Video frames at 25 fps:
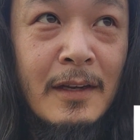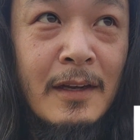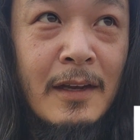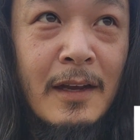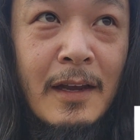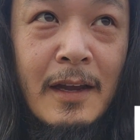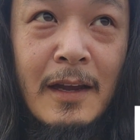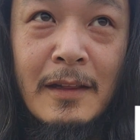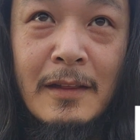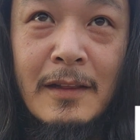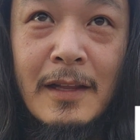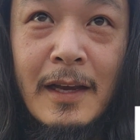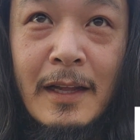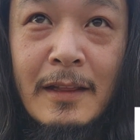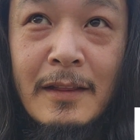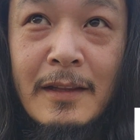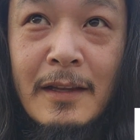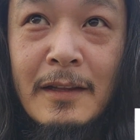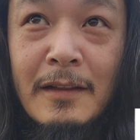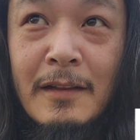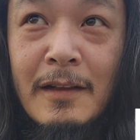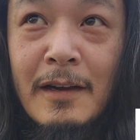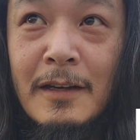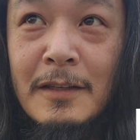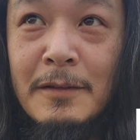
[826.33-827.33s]
And that
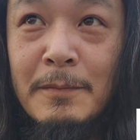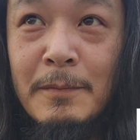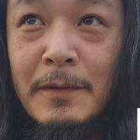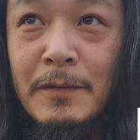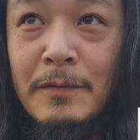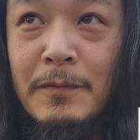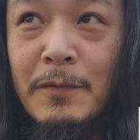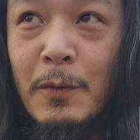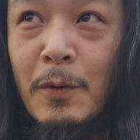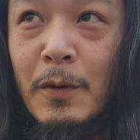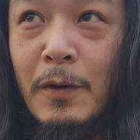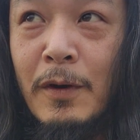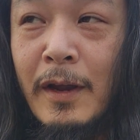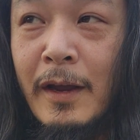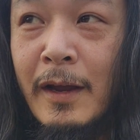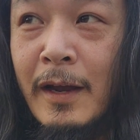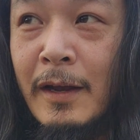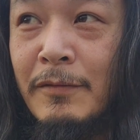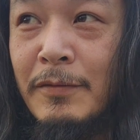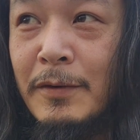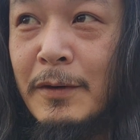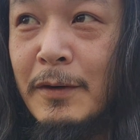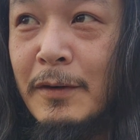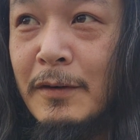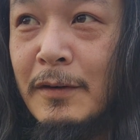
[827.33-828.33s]
thing lost me
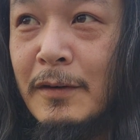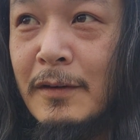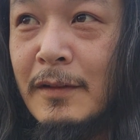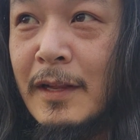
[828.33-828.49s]
forever.